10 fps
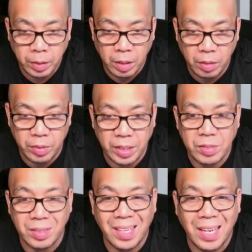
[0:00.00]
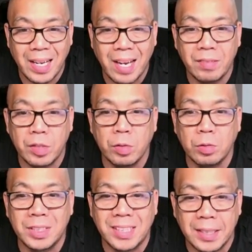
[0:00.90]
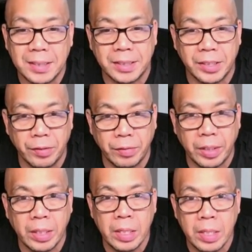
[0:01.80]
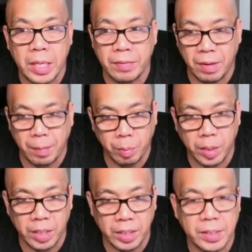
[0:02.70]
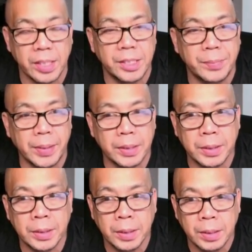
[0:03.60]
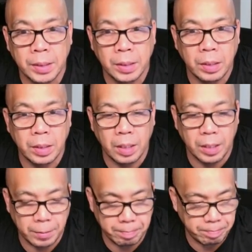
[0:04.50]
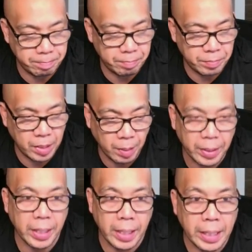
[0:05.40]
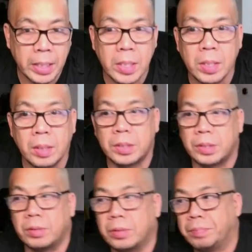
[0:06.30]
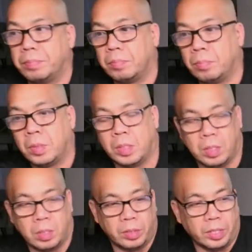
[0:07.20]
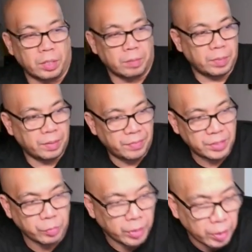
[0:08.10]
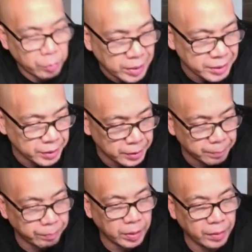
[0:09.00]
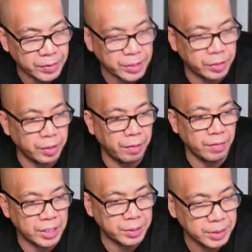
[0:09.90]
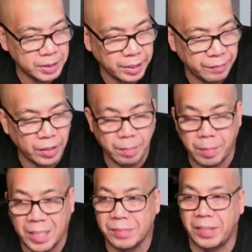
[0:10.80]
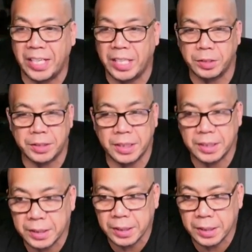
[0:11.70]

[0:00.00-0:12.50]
than to not have the tools necessary if I'm put in a tight space. I'm that guy. So, if it's within reason, if it's a good investment, if it makes financial sense,